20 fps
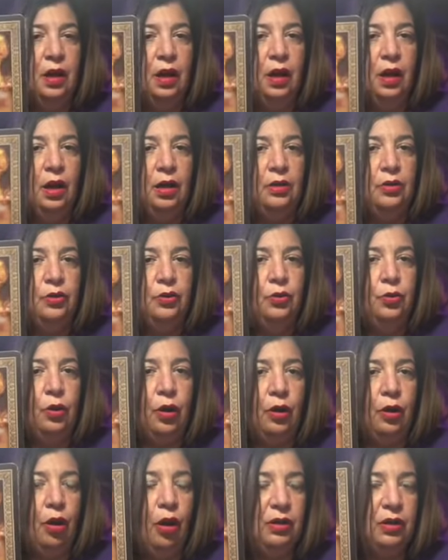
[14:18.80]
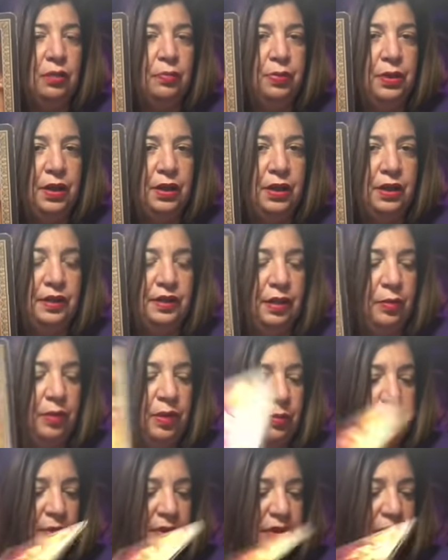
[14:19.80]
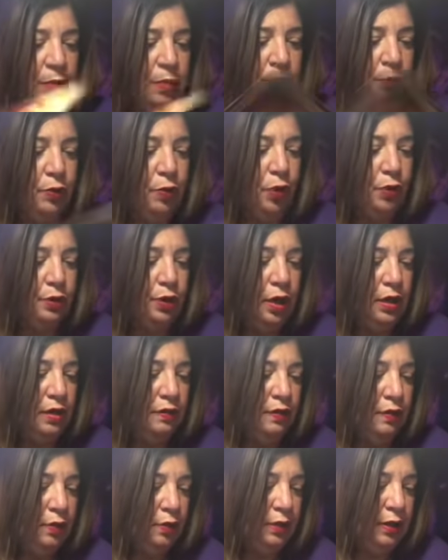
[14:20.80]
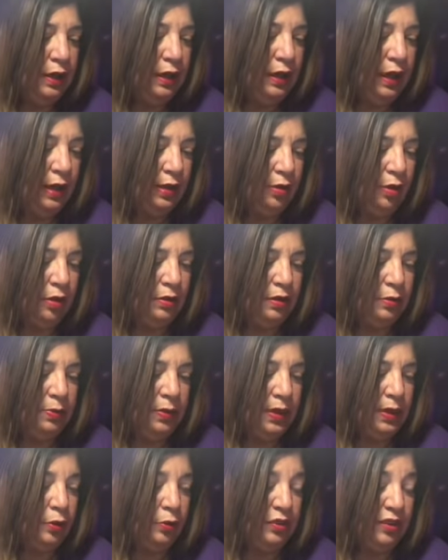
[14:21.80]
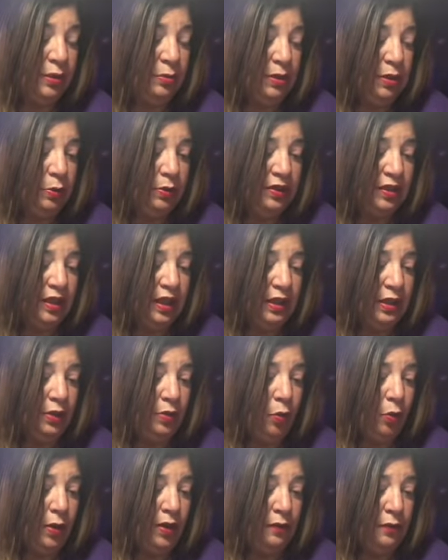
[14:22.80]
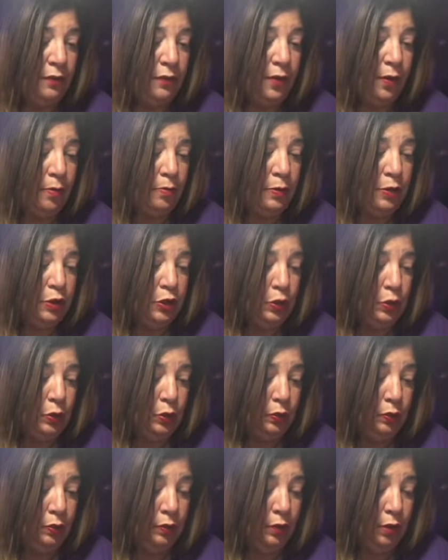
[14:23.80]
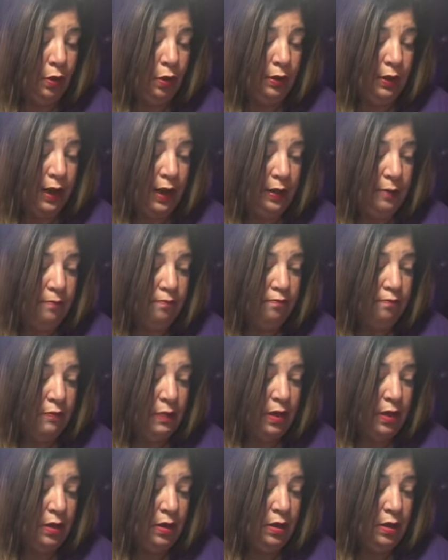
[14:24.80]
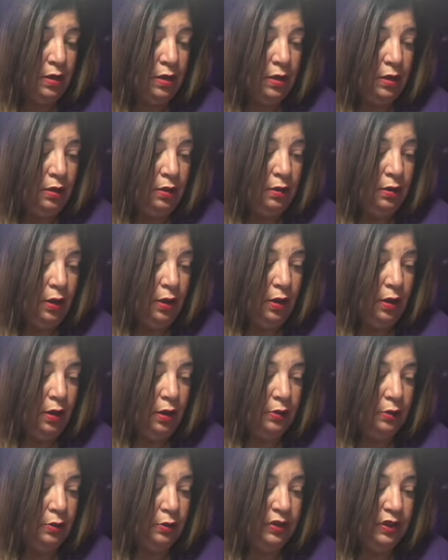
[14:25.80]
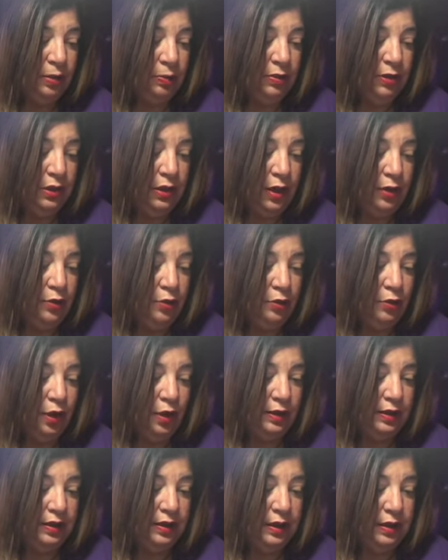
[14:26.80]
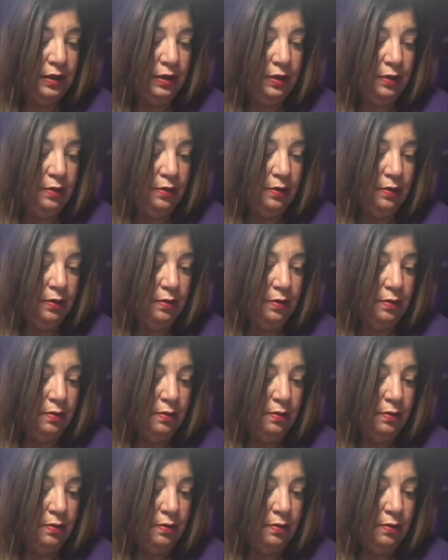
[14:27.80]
uh, you are contemplating something, but some of you are not even looking at contemplating, or something was taken away from you, okay? Uh, there's something that you're not seeing here.